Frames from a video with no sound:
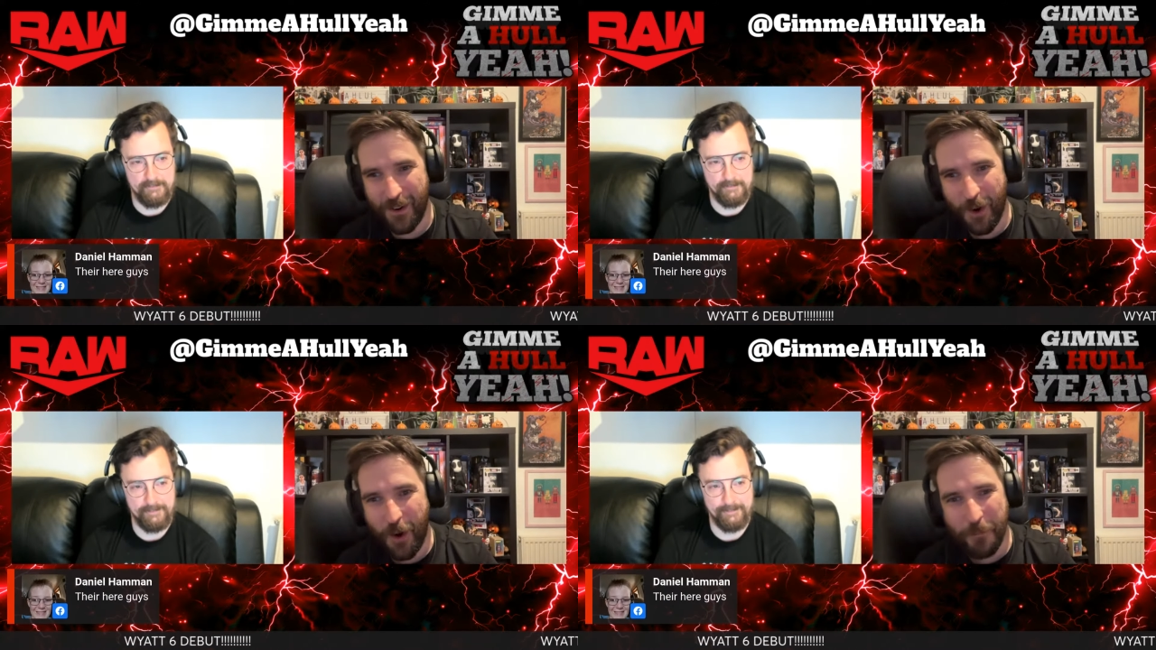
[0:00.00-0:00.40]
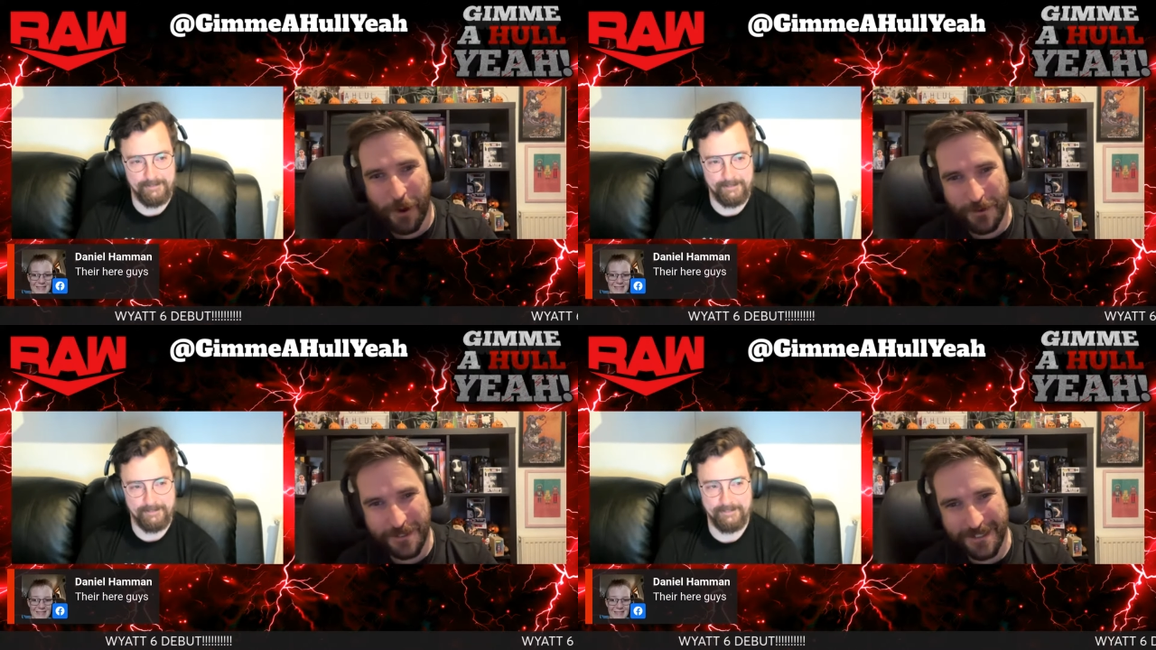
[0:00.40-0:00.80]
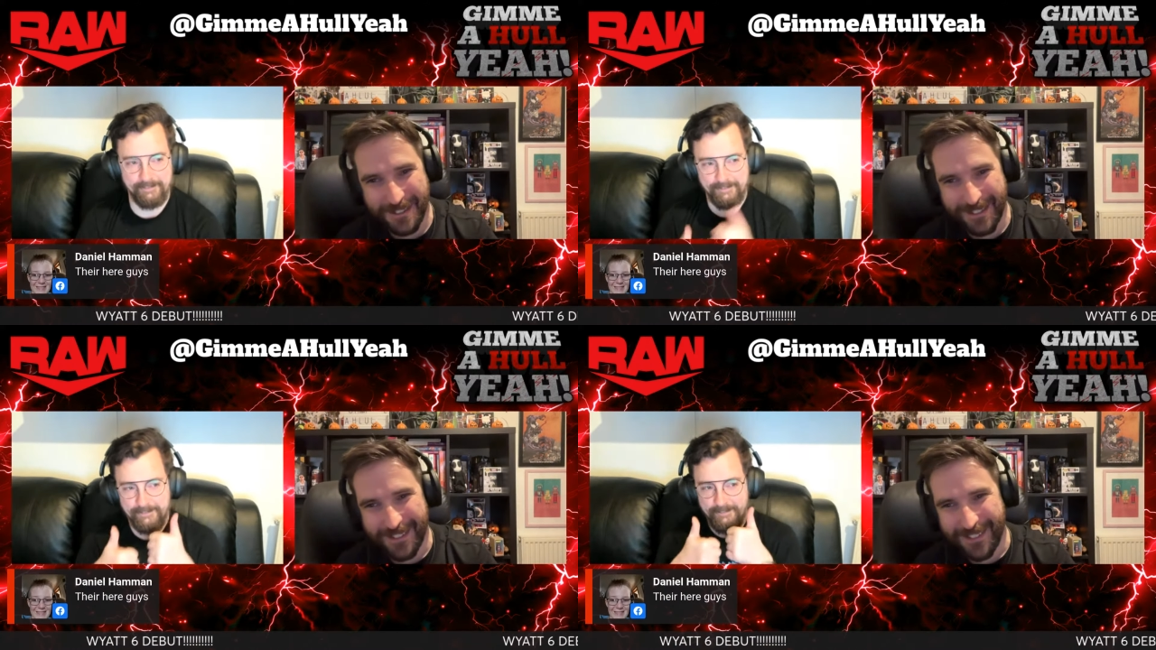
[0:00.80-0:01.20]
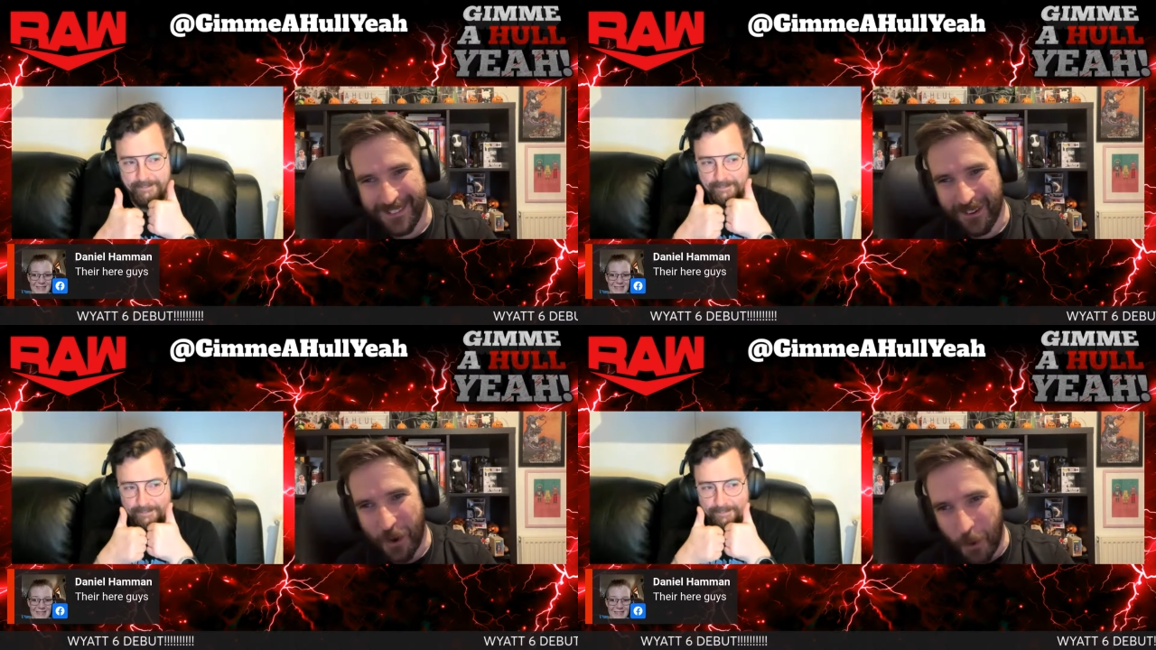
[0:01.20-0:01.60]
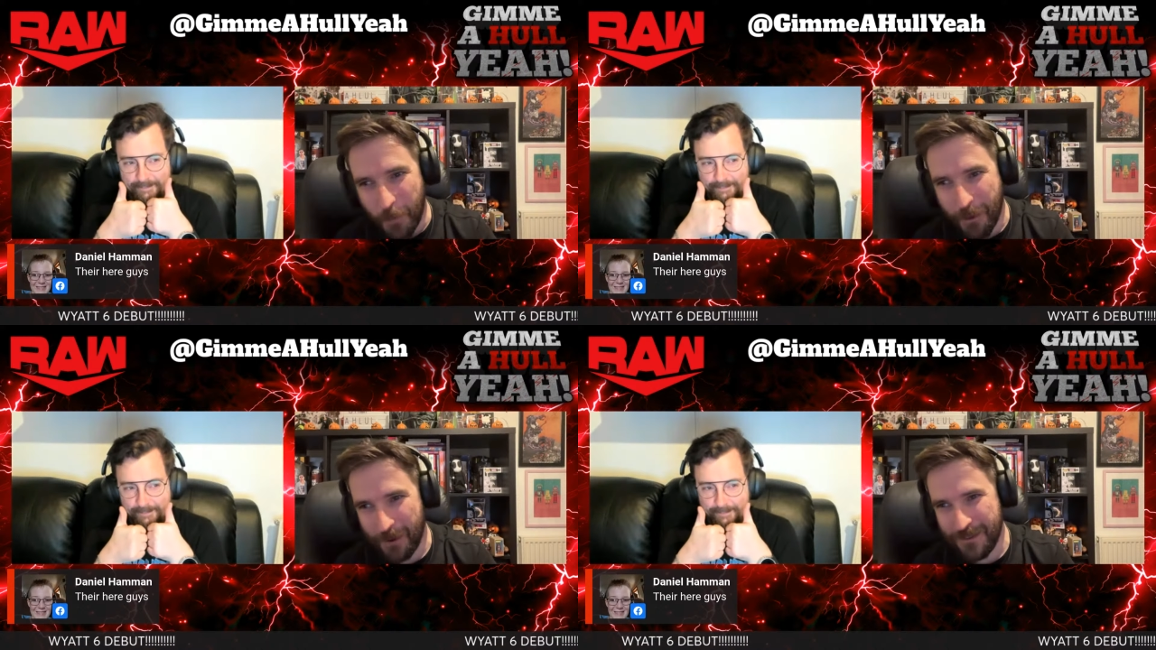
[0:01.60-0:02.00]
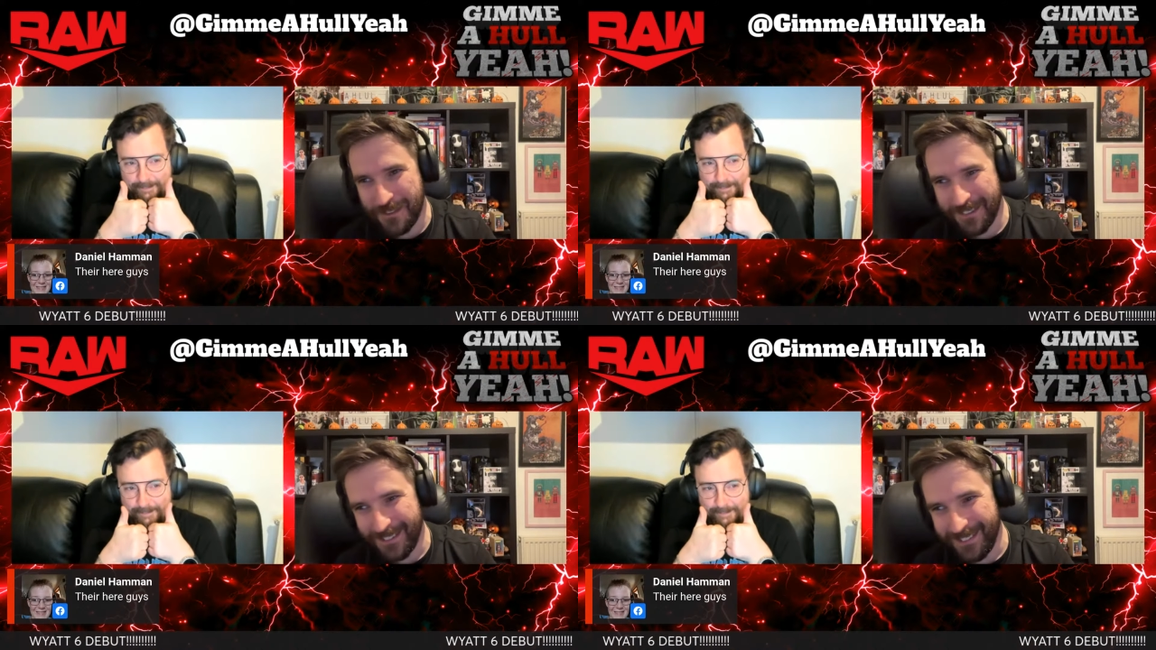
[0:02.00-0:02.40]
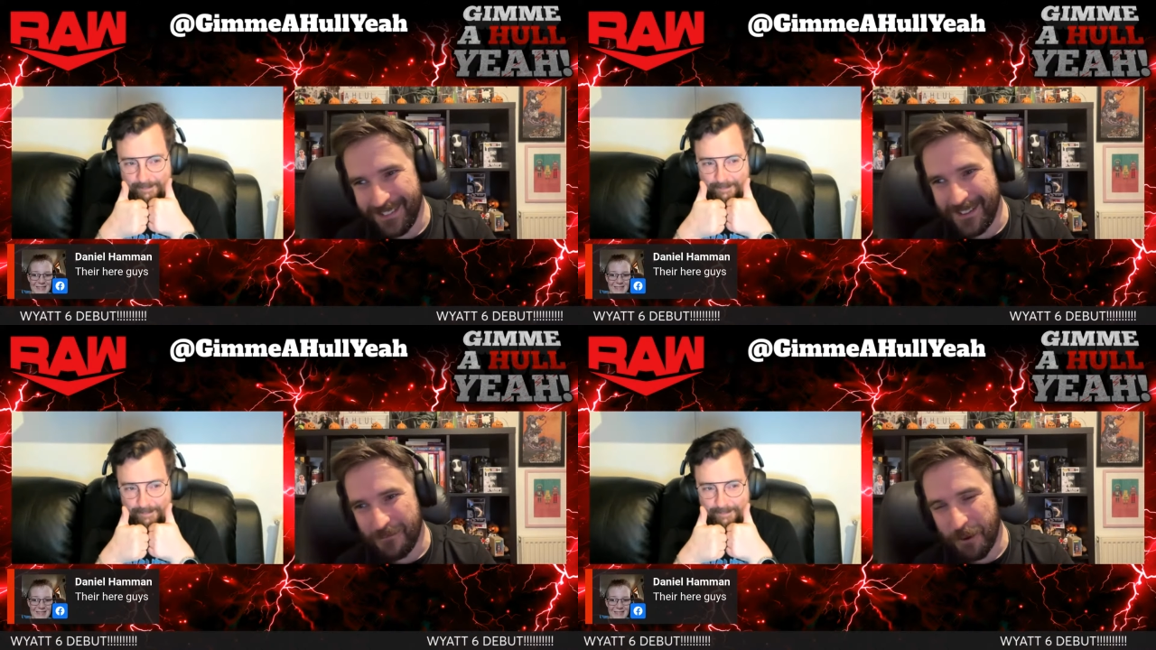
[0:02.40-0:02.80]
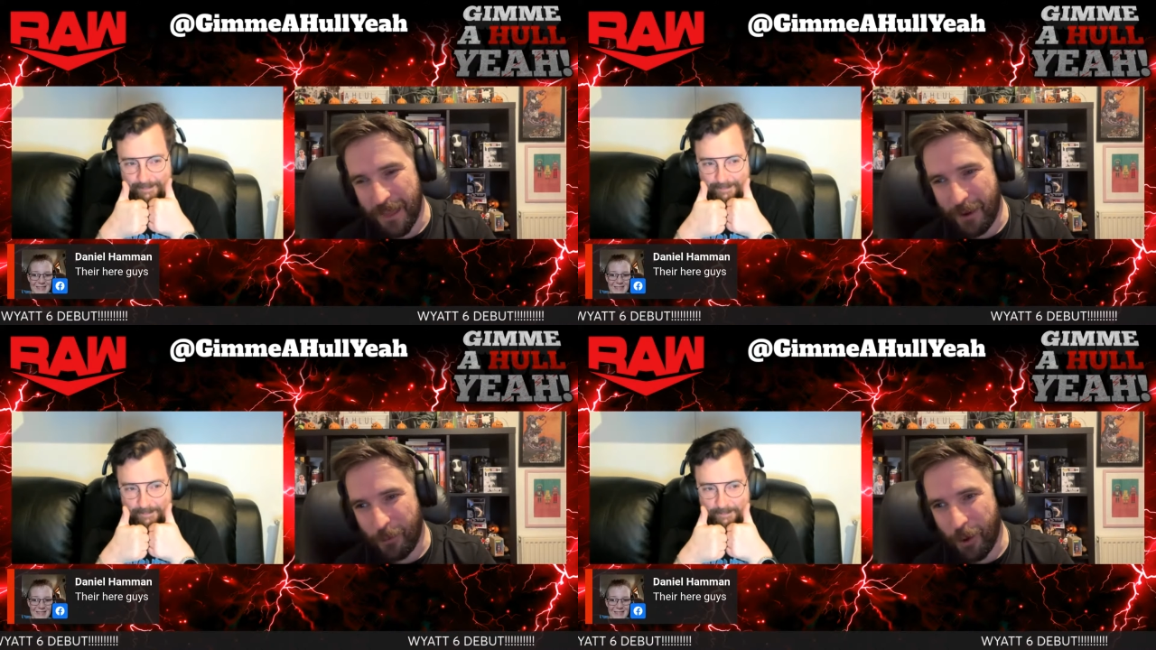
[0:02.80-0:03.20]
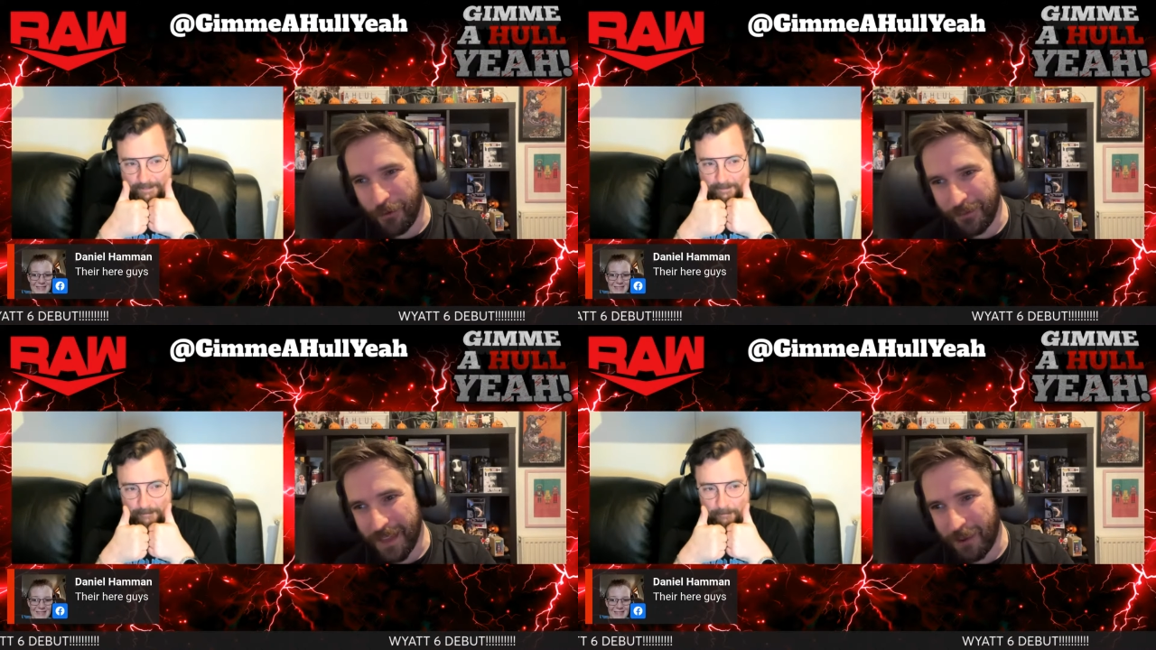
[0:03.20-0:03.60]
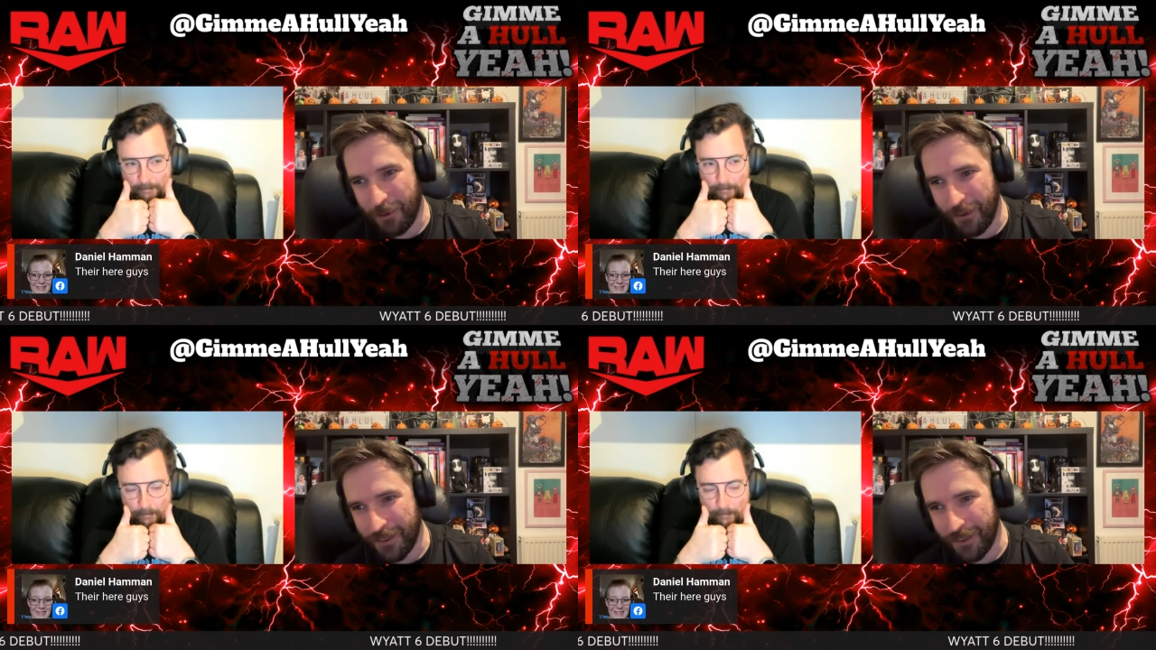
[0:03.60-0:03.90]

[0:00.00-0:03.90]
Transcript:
Speaker 1: Almost, almost. But that was that was